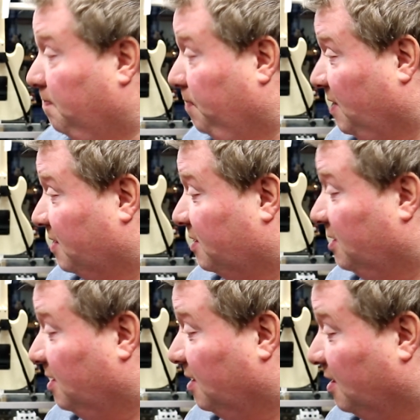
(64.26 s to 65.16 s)
But,
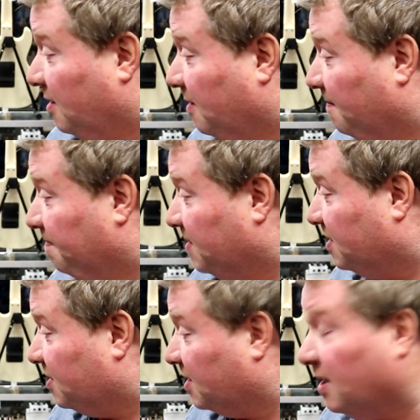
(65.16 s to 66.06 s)

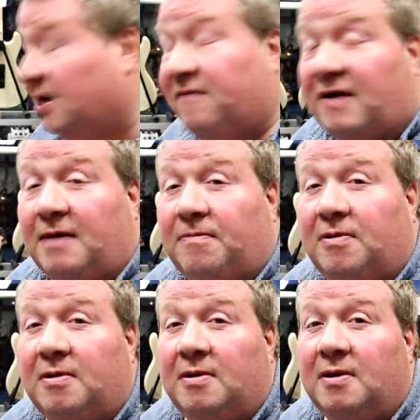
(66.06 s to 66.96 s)
it's the kind of amp,
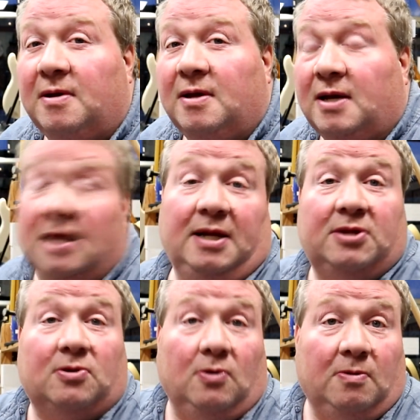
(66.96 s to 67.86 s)
and it
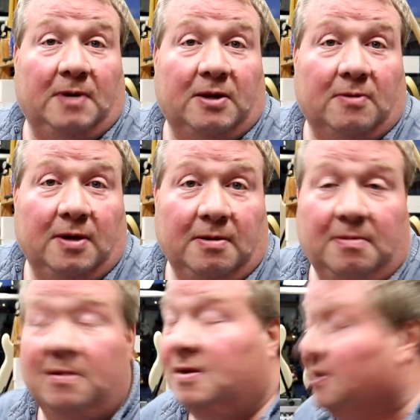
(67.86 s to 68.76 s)
is cool, by the way.
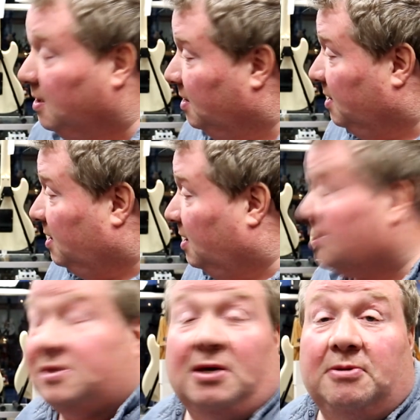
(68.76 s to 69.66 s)

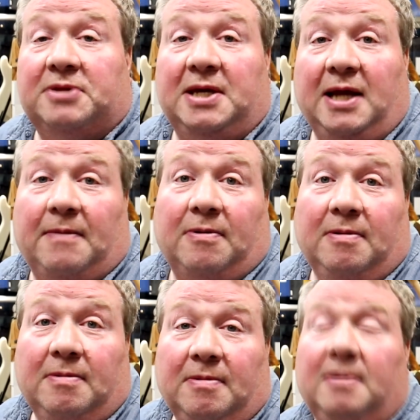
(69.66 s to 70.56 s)
It's a solid state amp.
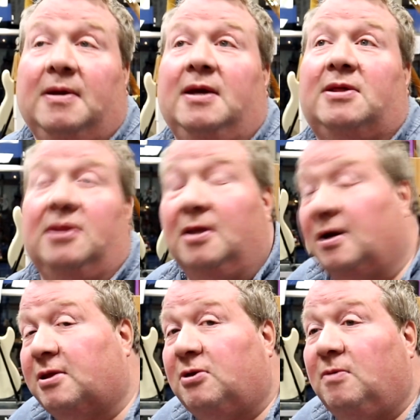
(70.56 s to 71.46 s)
It's
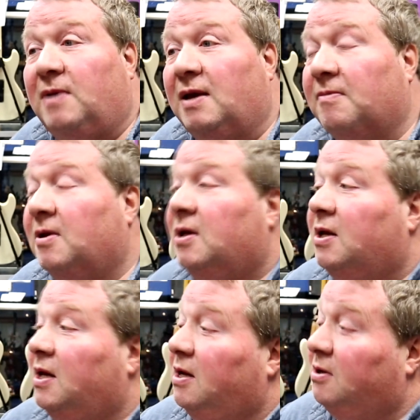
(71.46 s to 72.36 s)
not a tube amp.
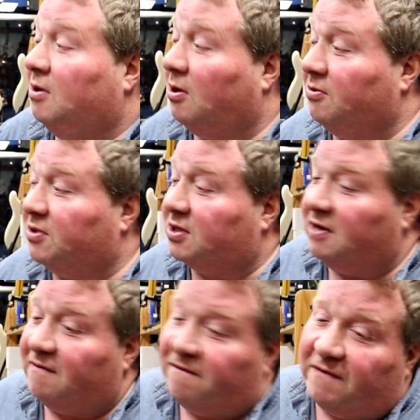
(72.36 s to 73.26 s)
And all this
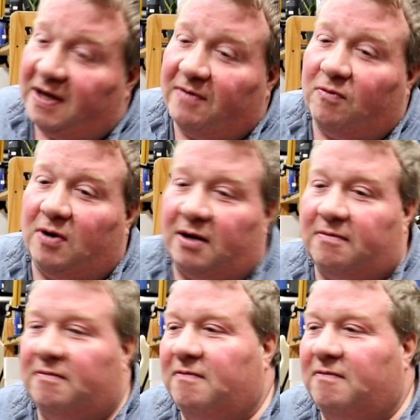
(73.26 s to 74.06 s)
kind of 5-watt